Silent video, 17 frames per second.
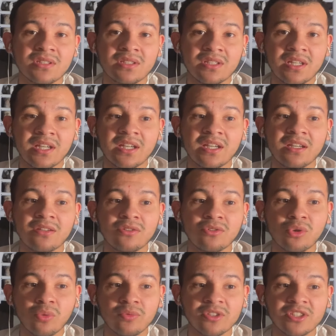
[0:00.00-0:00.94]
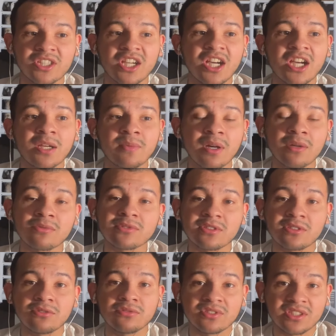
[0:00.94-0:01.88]
and over time I
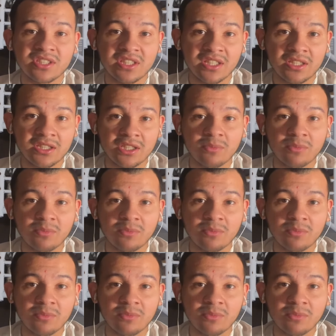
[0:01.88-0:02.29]
was losing